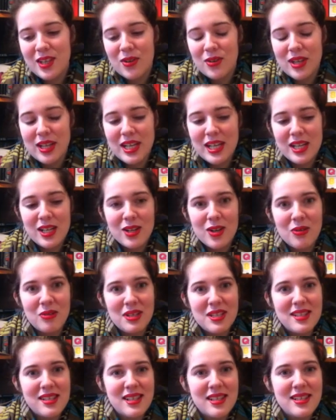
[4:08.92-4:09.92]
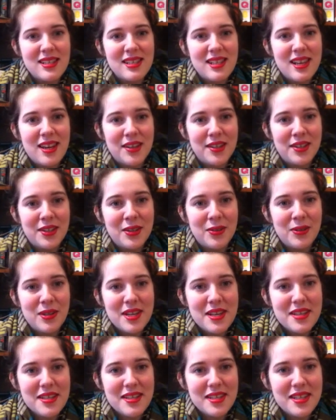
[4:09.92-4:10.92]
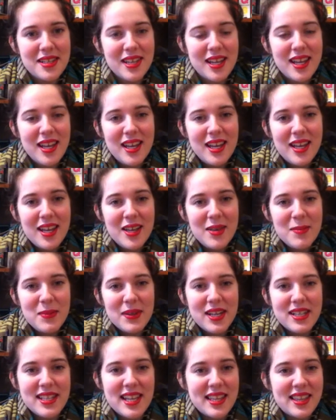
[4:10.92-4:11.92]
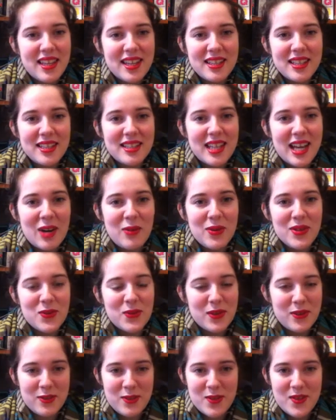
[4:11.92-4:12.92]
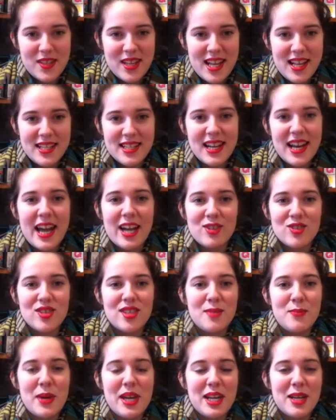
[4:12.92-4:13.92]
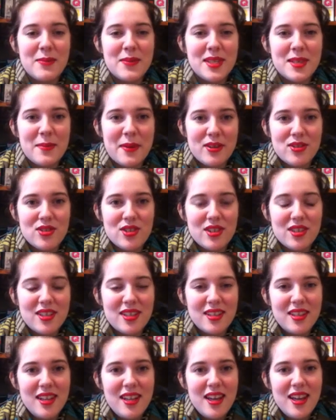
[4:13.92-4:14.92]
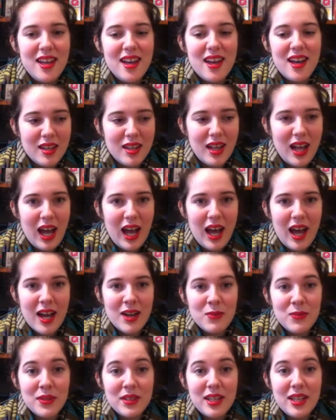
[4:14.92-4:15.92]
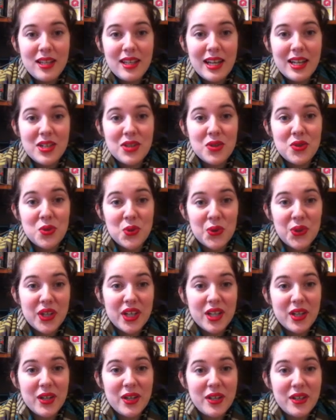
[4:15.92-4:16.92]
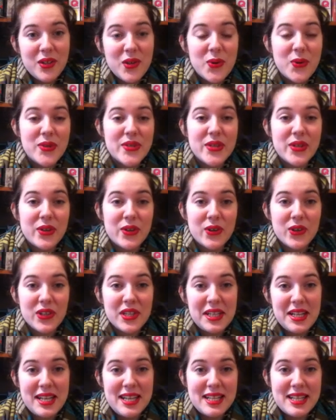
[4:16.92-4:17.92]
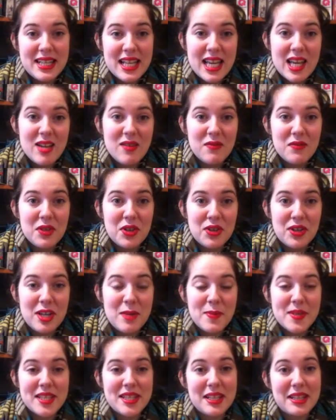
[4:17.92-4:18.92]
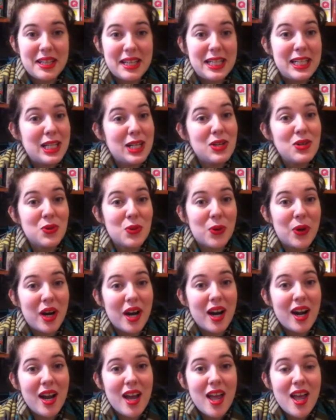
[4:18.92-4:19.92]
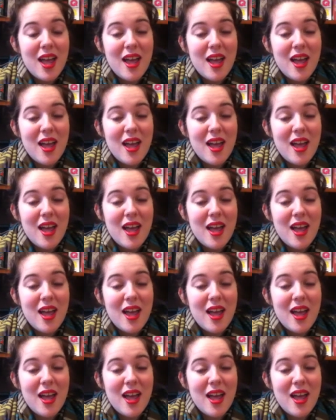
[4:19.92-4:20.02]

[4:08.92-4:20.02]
that he notices the unnoticed, because I thought that was one of those things that actually made him special. I really liked Dor, who is the girl that he saved. Her name is the Lady Dor.